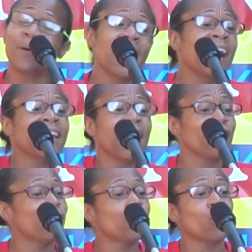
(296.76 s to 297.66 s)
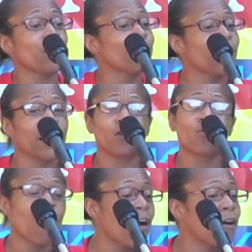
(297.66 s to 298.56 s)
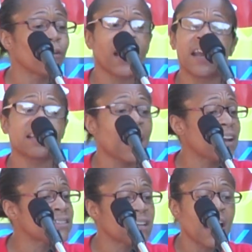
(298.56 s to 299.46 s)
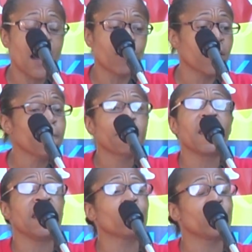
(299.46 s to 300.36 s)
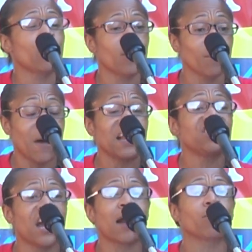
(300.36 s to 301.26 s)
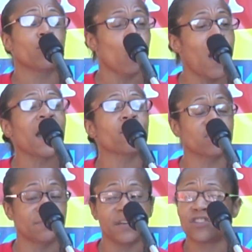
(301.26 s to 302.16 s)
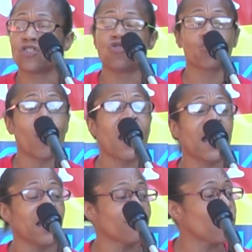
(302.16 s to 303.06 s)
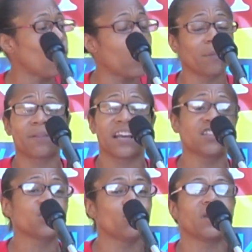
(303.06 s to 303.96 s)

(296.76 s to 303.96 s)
but I can't afford a brand new car on $8 an hour. and my job requires me to drive from one place to